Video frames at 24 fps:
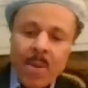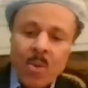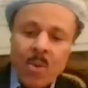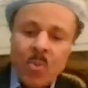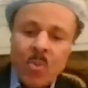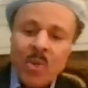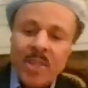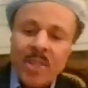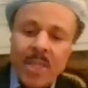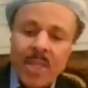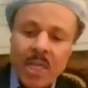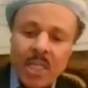
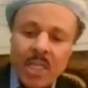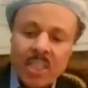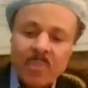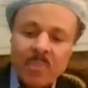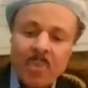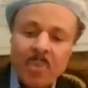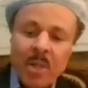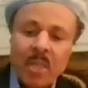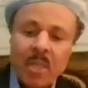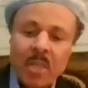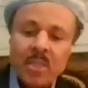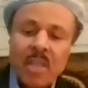With the
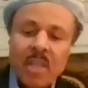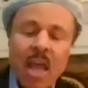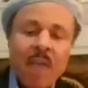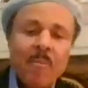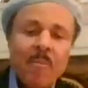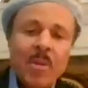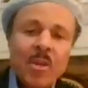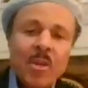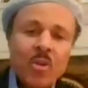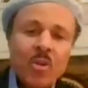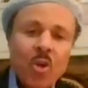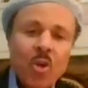expense, I've
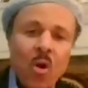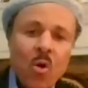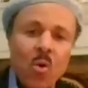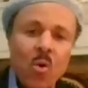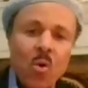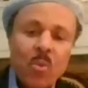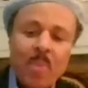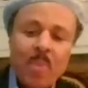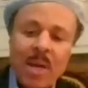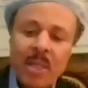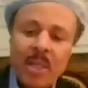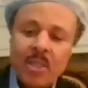been
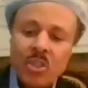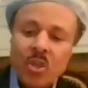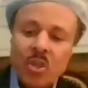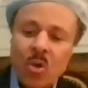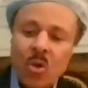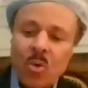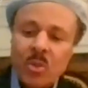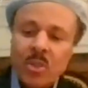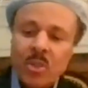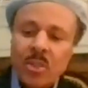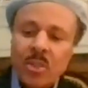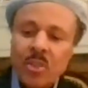told by the
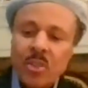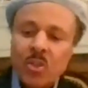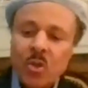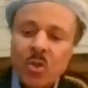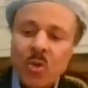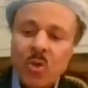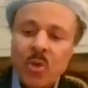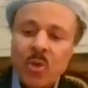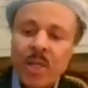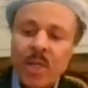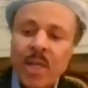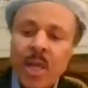chosen
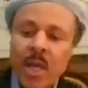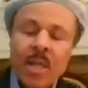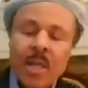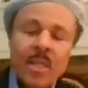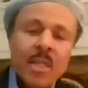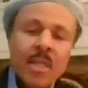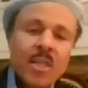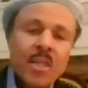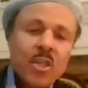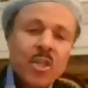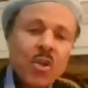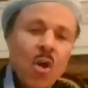attorney
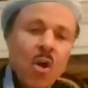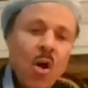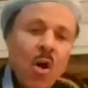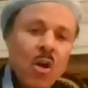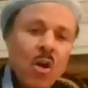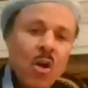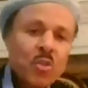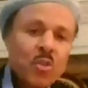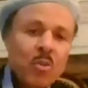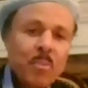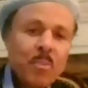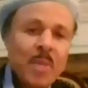that the
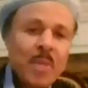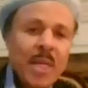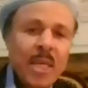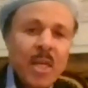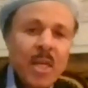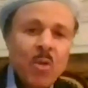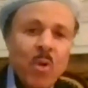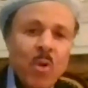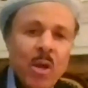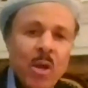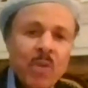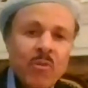cost would be
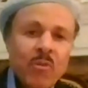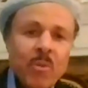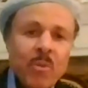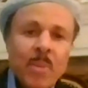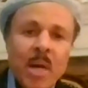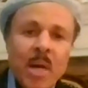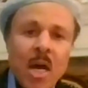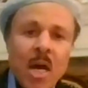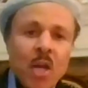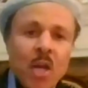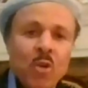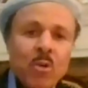anywhere from
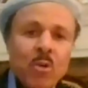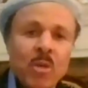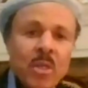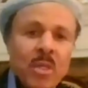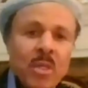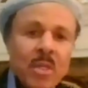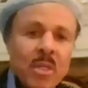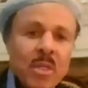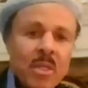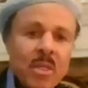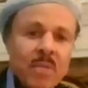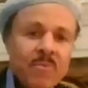
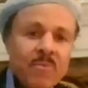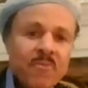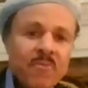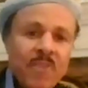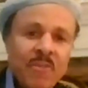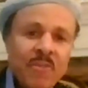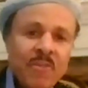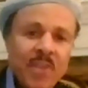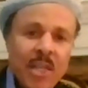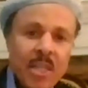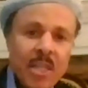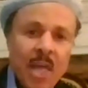
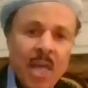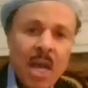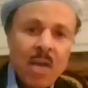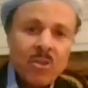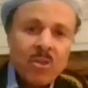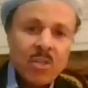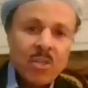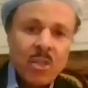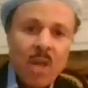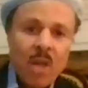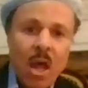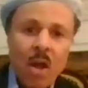
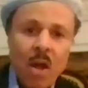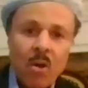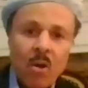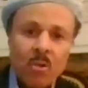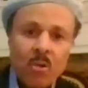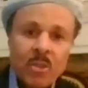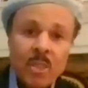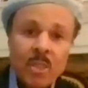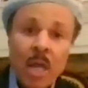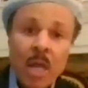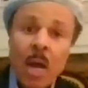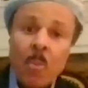
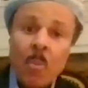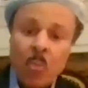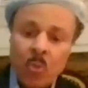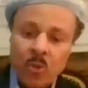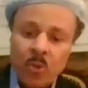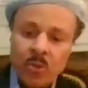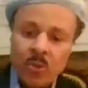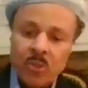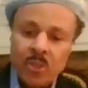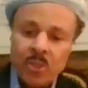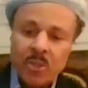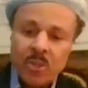$150,000
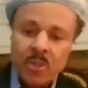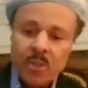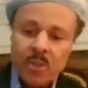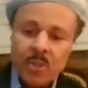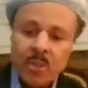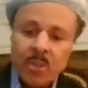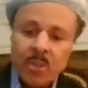upwards.